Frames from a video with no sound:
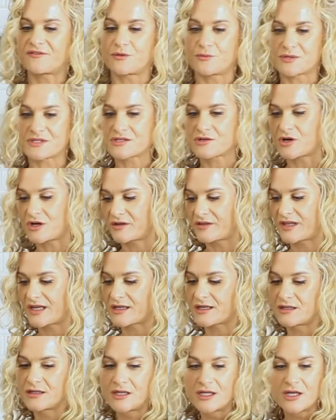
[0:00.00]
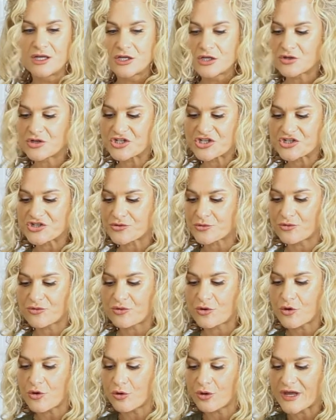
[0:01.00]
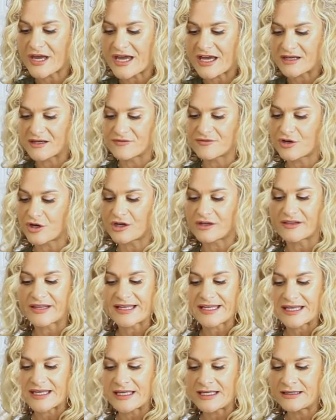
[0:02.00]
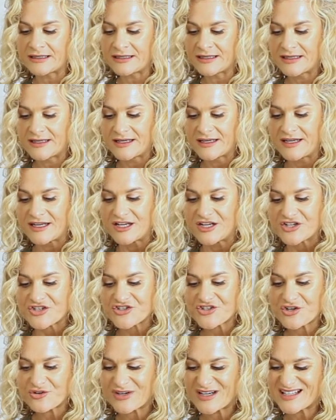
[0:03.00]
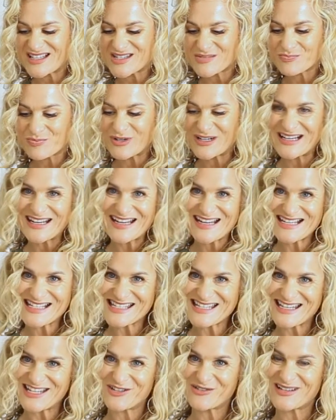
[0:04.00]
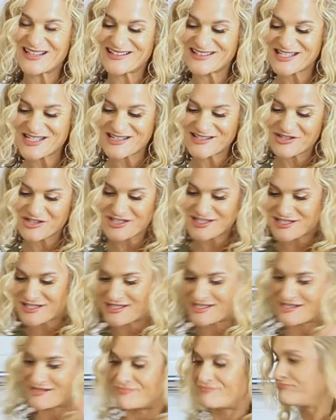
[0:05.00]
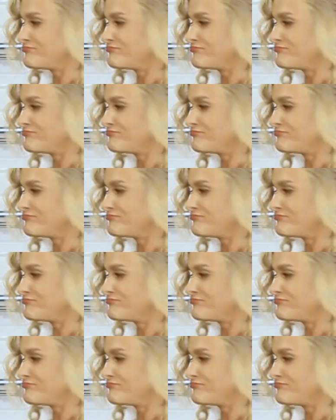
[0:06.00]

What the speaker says: it was garlic, you could just throw the whole head of garlic in. So it's pretty easy. You get to just,